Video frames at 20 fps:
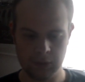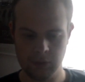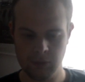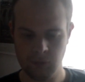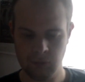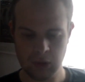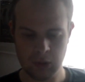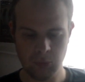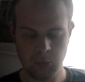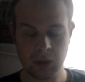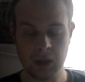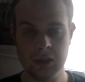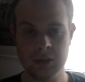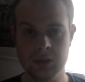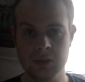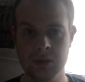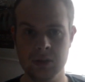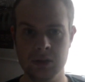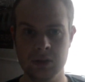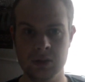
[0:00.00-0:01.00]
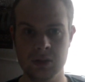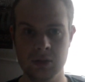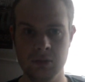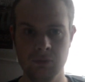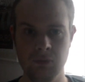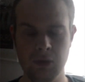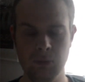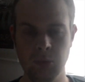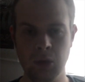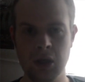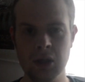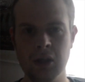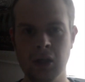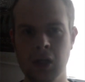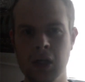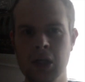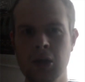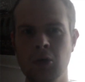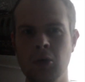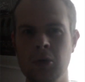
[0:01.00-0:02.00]
the one
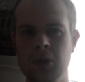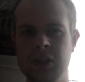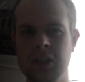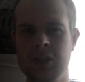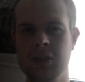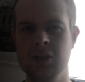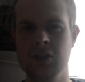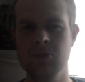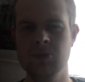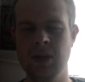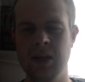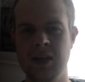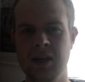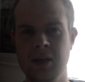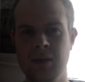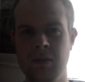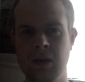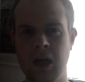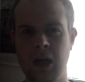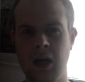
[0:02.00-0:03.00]
I ordered is the